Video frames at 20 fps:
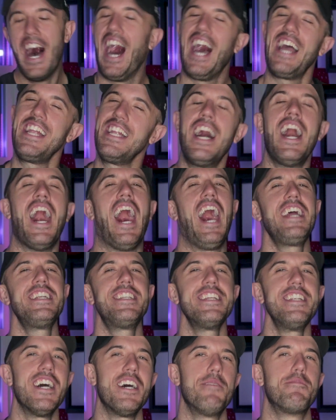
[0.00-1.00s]
I
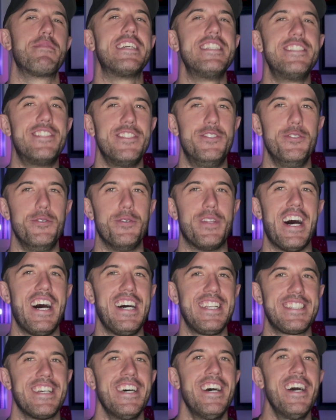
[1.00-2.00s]
did not mean to do
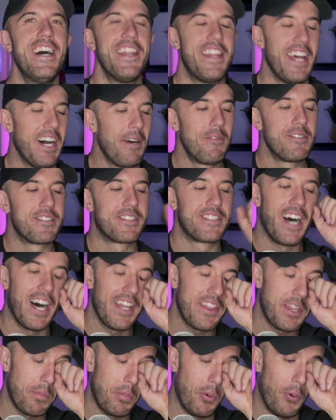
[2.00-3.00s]
that. That was
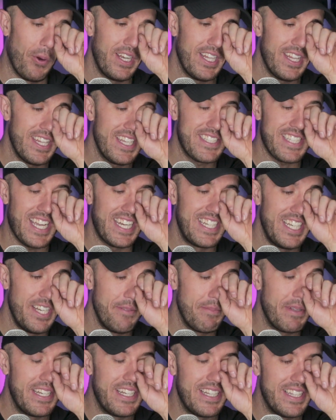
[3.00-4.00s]
not the point of this. I
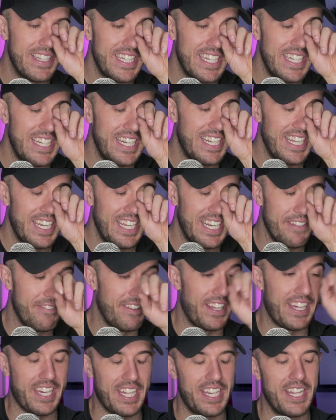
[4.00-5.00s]
didn't mean to lead it in
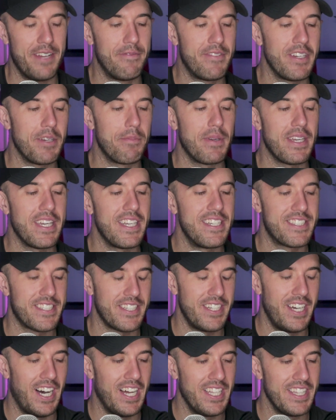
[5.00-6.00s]
of like an MVP is
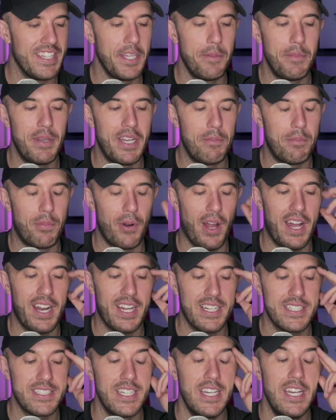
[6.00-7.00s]
a limited
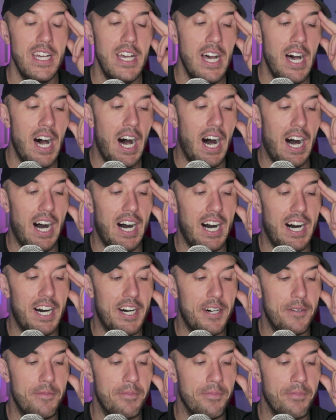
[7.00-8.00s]
product.
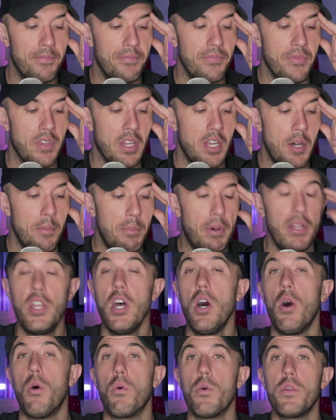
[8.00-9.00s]
But
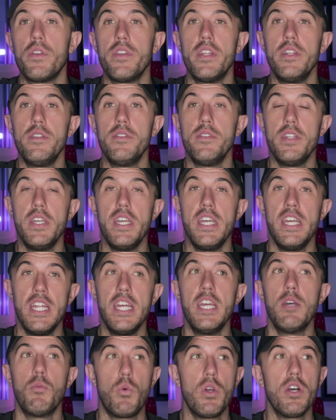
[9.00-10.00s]
no,
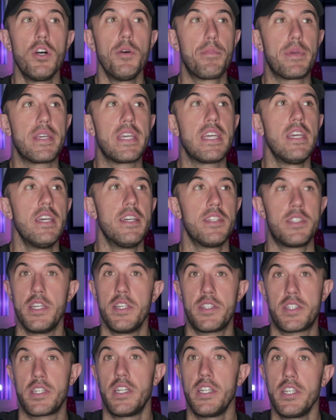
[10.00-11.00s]

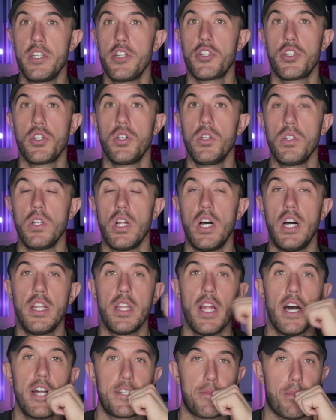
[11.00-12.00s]
it's an initial
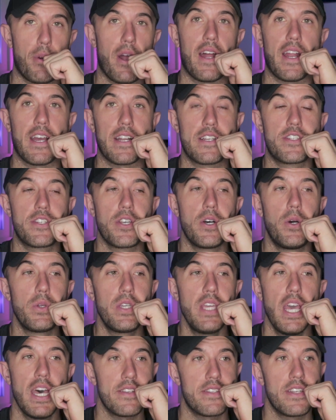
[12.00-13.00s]
launch product. So
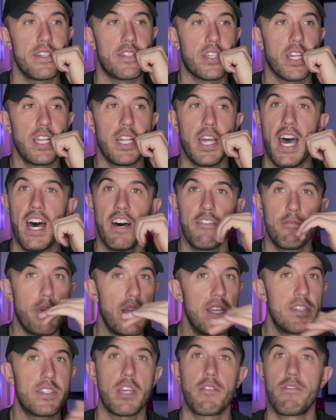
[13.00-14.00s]
yes, it's going to have
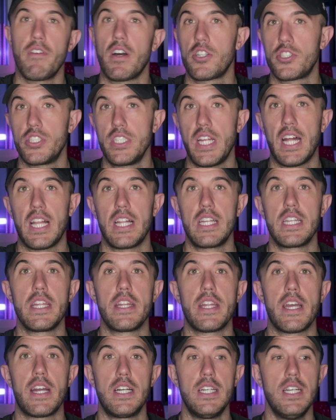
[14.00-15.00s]
basic
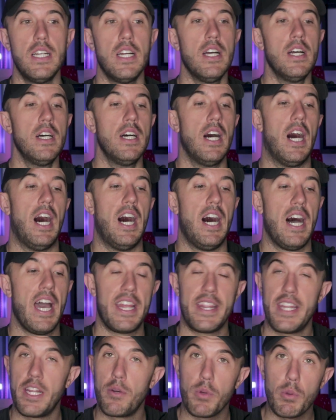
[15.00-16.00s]
functionality there.
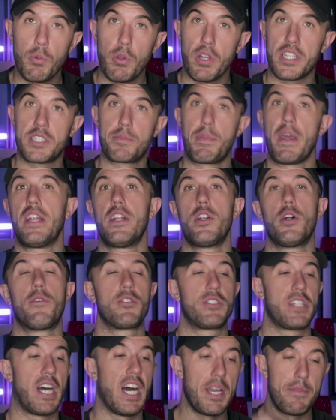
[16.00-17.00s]
And then we will expand it
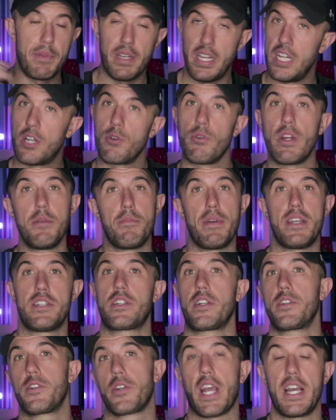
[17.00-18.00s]
over time and iterate
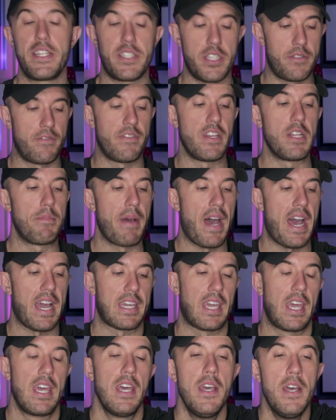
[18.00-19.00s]
based on your guys'
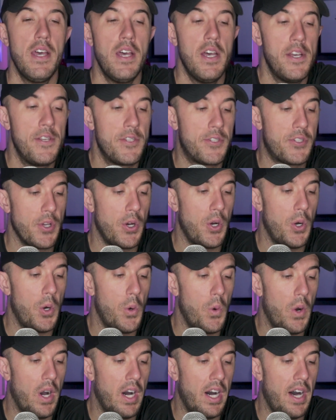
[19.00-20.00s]
feedback.
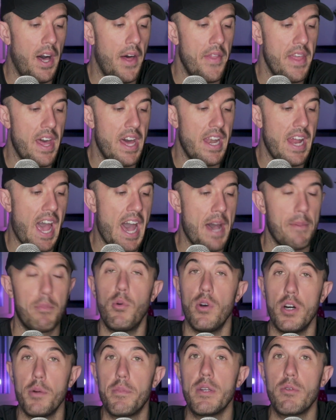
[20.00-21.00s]
So that
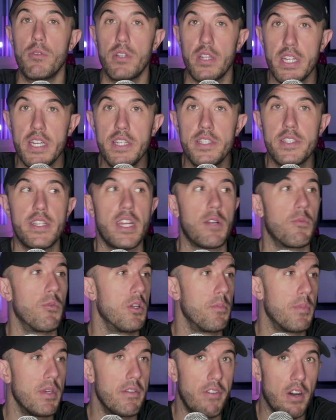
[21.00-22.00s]
app will be released and
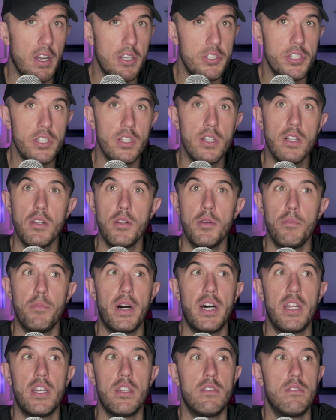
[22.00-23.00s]
will be functional,
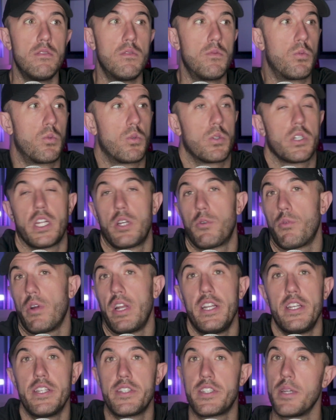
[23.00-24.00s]
but we're going to
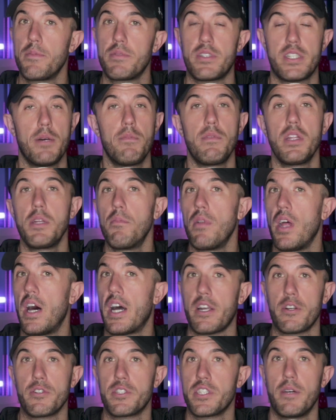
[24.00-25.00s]
run into some stumbling
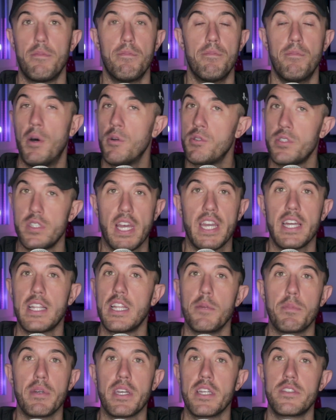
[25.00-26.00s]
block or something most
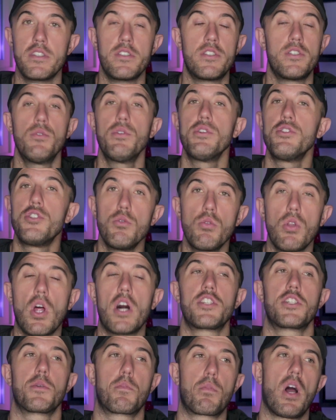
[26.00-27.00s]
likely, because as soon as you
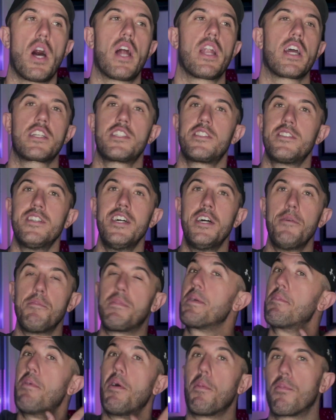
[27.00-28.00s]
launch a product,
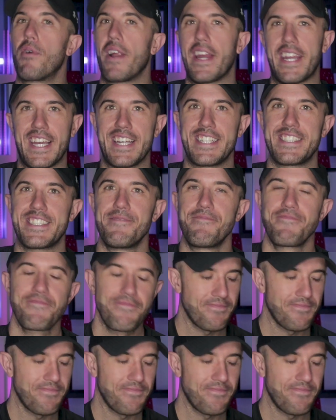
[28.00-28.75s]
people break it.